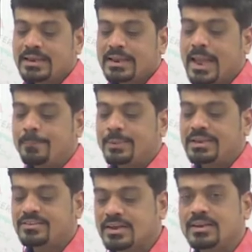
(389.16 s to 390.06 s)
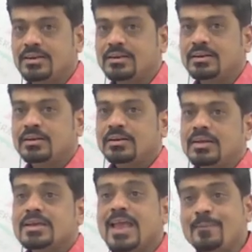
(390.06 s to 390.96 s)
capital.
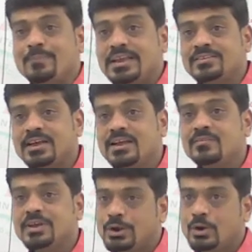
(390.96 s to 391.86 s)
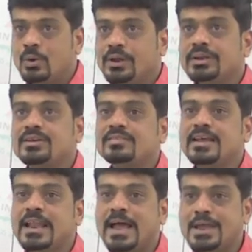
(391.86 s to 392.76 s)
Capital, we know it is a
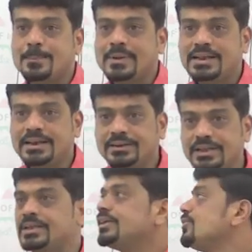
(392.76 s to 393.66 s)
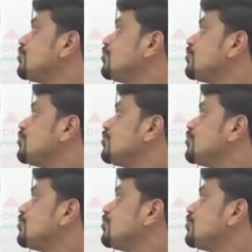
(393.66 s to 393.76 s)
liability. So